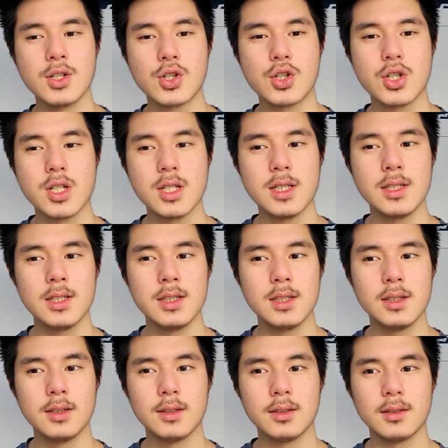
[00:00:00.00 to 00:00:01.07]

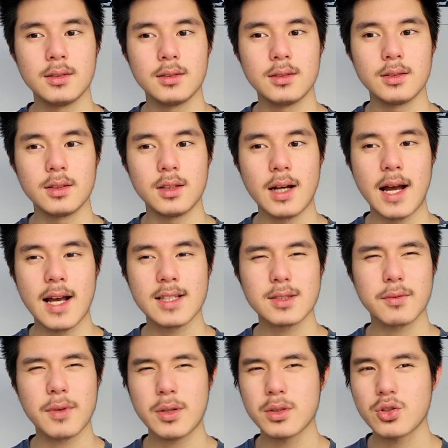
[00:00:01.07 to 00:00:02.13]
she
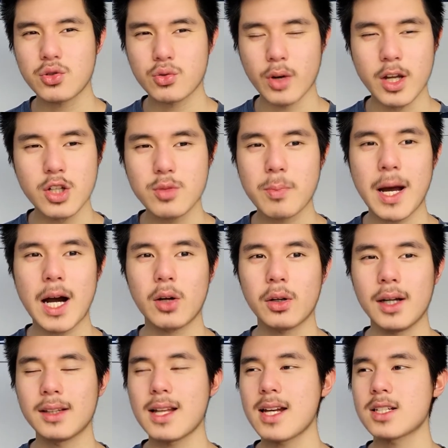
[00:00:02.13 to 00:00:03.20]
has a very strange
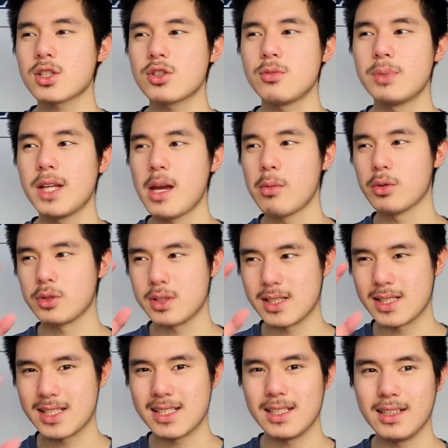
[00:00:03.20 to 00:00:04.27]
power, and that is to be able
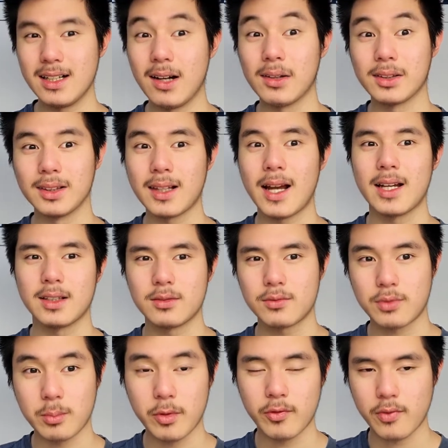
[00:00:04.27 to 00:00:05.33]
to see a light
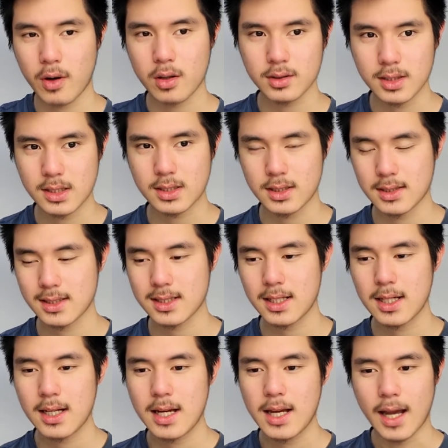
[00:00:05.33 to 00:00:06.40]
from a far
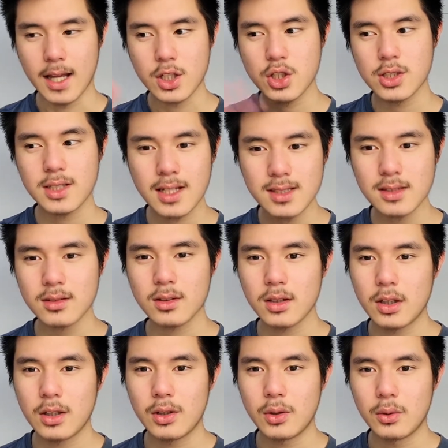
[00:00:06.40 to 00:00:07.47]
distance. And she doesn't
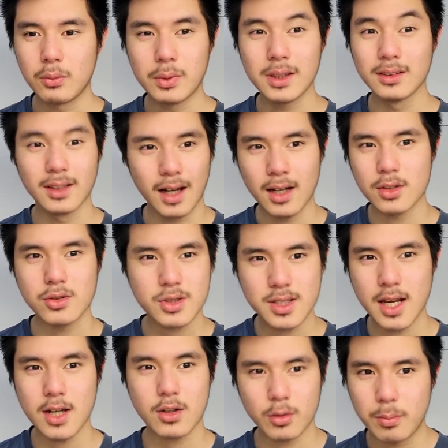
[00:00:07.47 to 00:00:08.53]
really
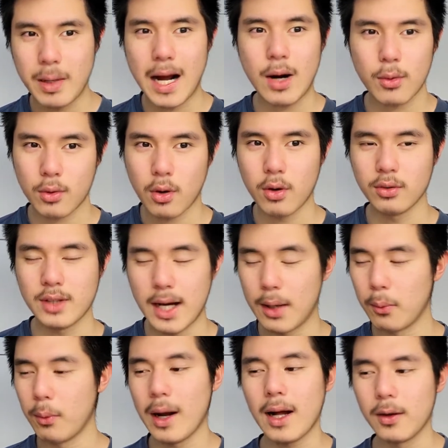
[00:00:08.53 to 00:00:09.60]
understand her power all
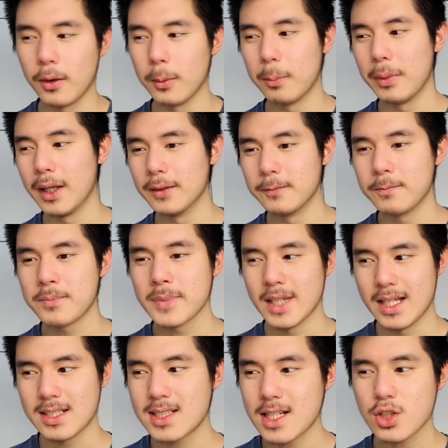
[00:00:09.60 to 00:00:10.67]
that well, but
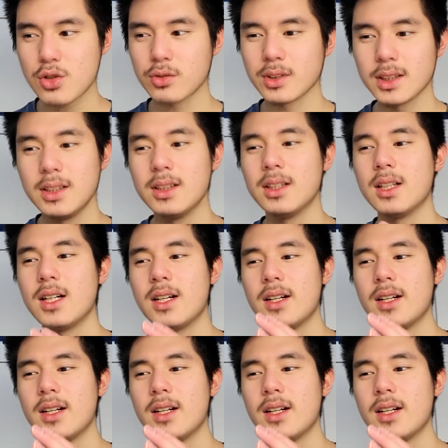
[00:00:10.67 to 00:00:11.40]
essentially